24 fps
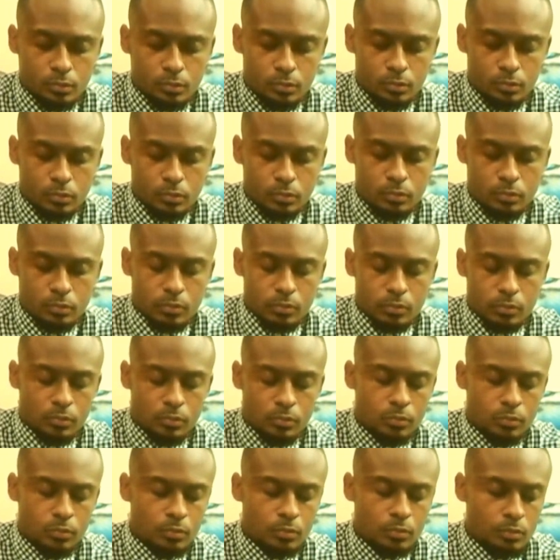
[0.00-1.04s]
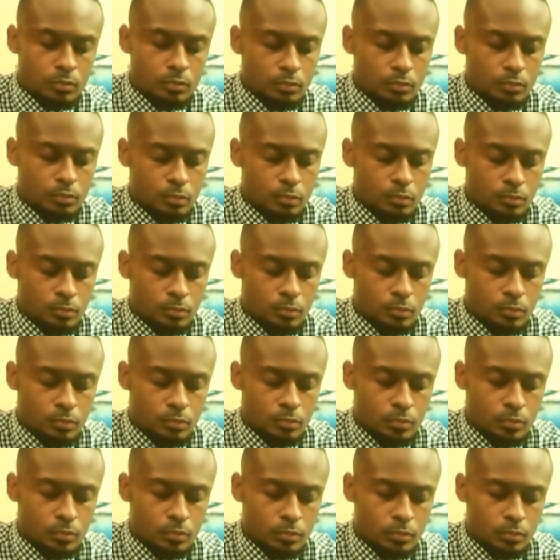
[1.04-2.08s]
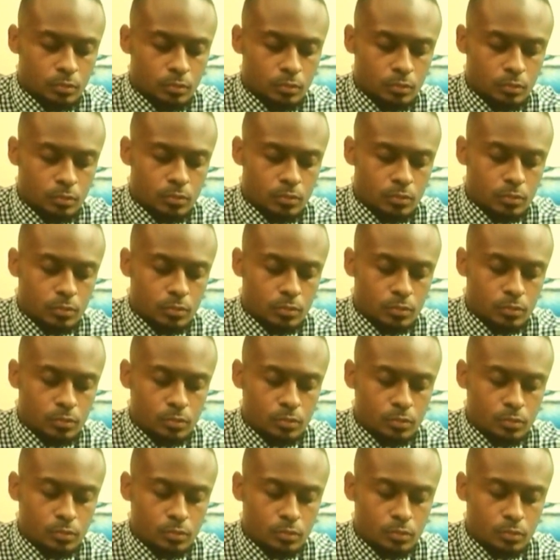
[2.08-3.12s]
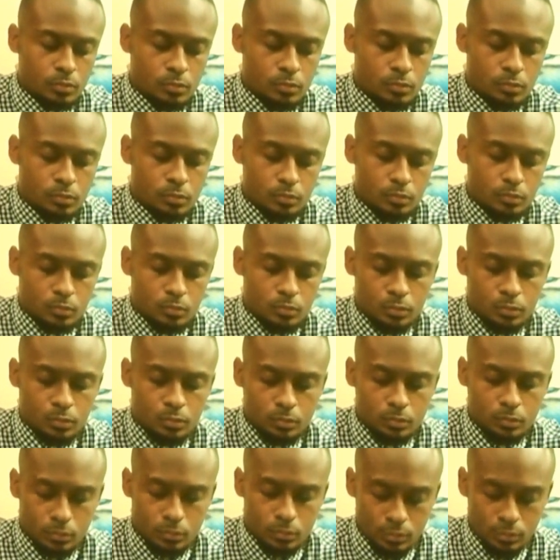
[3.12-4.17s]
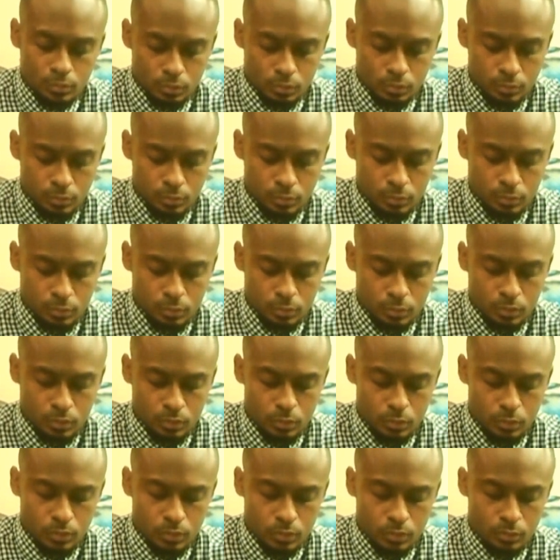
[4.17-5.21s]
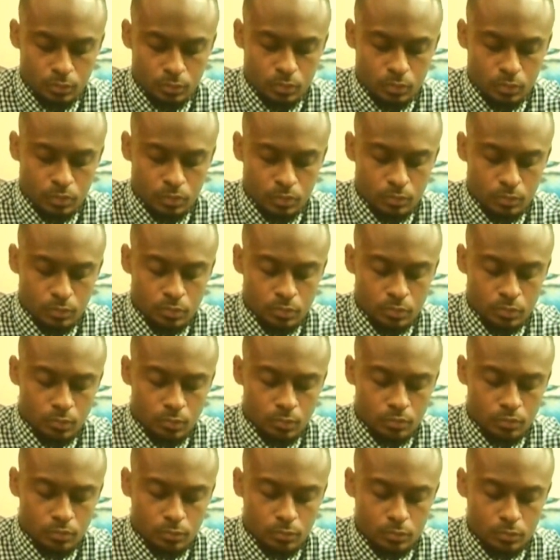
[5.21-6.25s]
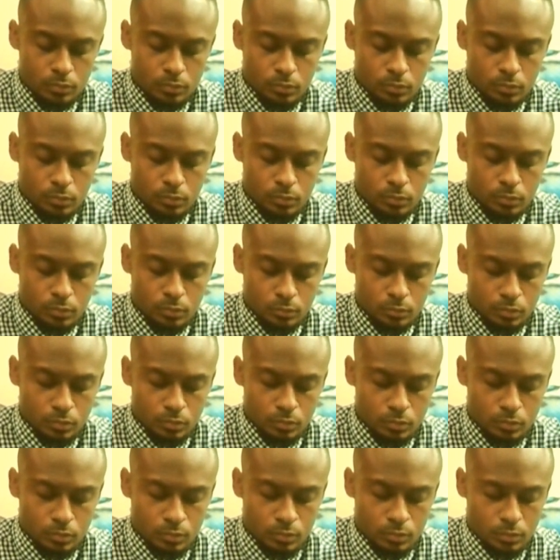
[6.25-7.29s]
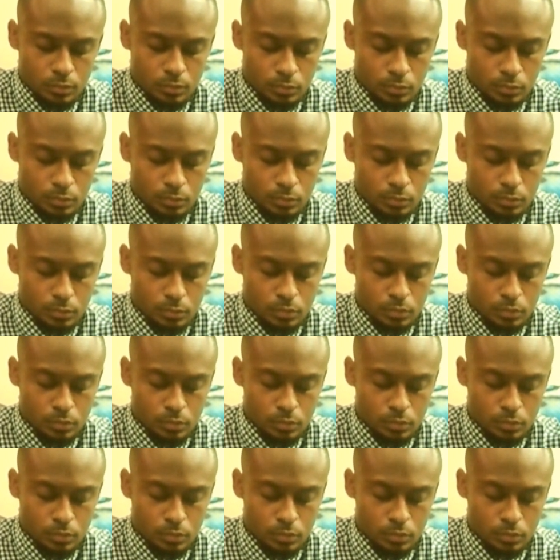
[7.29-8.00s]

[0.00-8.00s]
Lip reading: (not speaking)